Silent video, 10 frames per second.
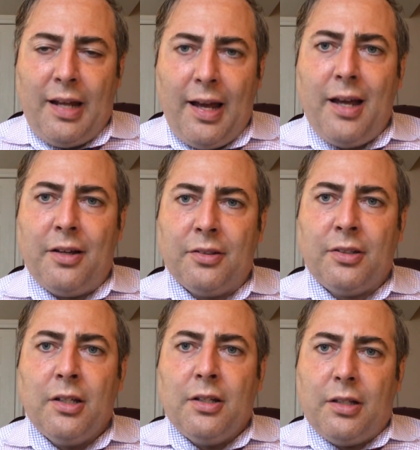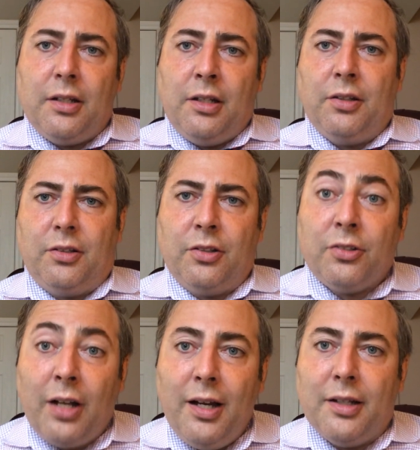has that needs to
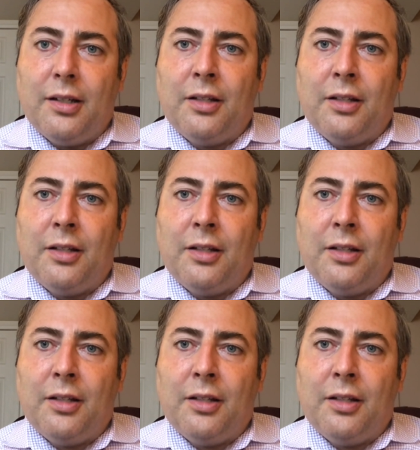shine,